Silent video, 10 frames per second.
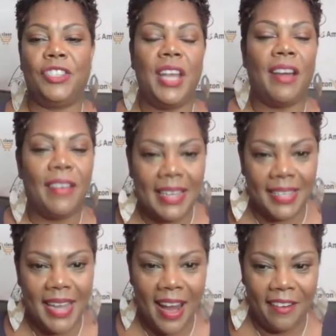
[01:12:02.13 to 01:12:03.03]
sharing
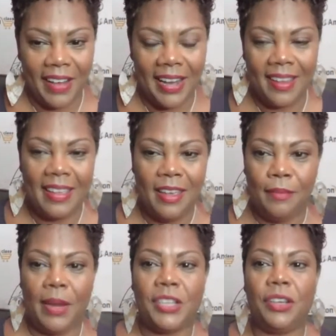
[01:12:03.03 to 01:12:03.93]
is caring.
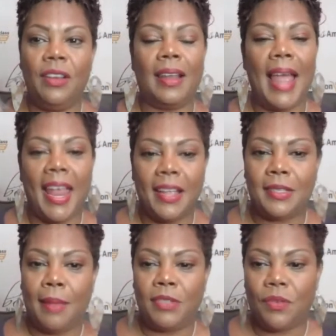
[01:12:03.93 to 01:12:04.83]
Make sure you like and
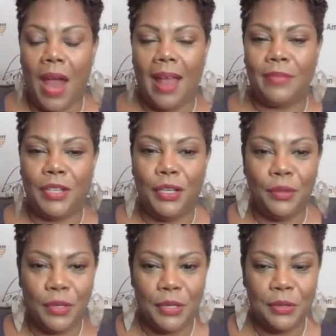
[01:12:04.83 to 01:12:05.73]
subscribe to
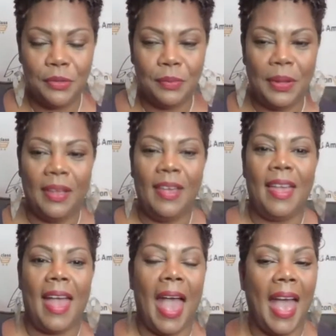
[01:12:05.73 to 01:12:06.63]
YouTube.
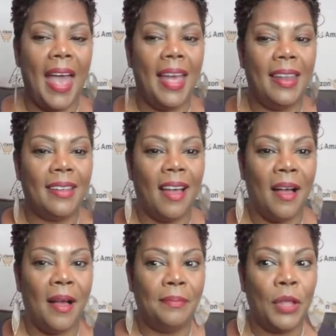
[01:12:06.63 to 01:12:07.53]
And
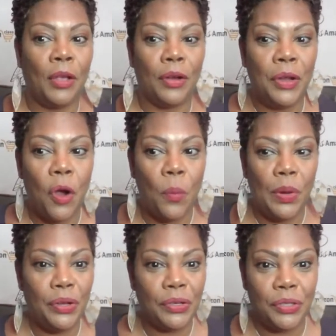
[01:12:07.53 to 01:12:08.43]
go to
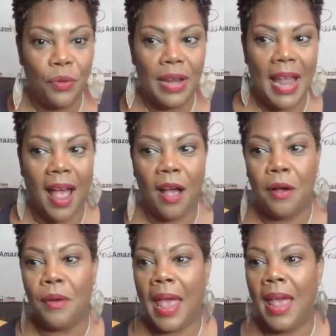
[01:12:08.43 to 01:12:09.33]
Open Your Store
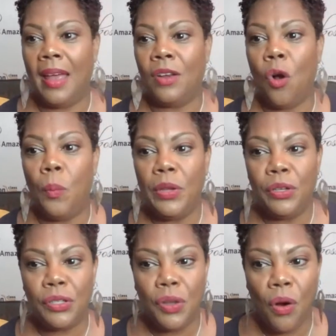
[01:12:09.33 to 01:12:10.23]
now and open
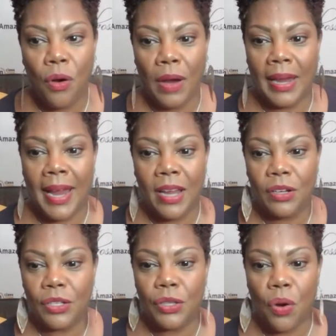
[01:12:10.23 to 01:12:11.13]
your store and get
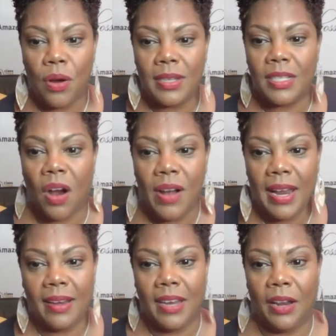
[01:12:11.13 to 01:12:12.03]
your store started.